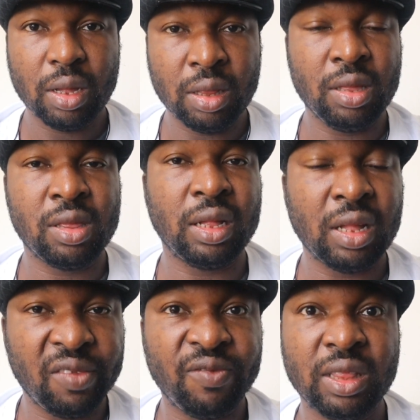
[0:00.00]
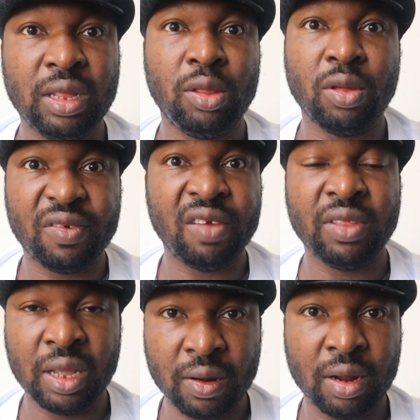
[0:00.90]
These are the advantage of
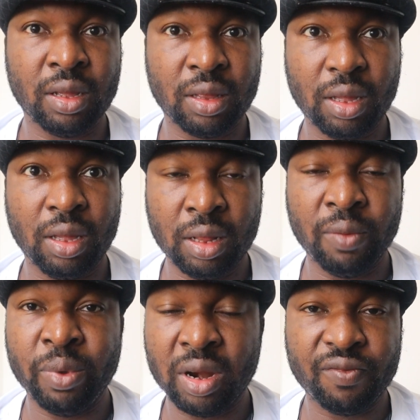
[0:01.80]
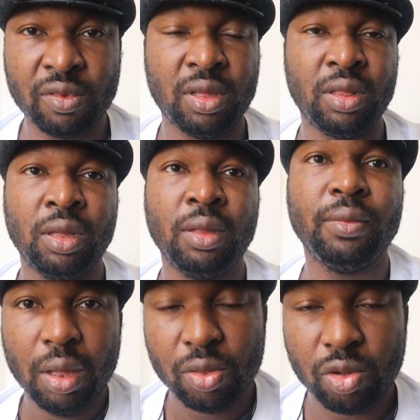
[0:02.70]
having a credit in a beautiful city.
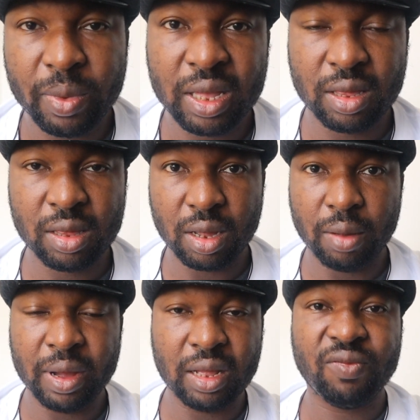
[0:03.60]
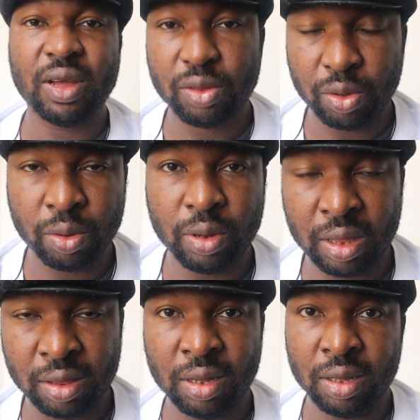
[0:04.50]
So my sister, my advice to you
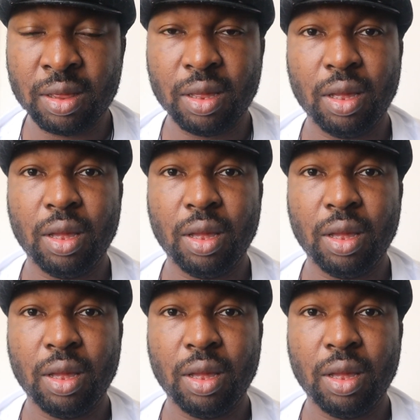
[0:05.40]
is this.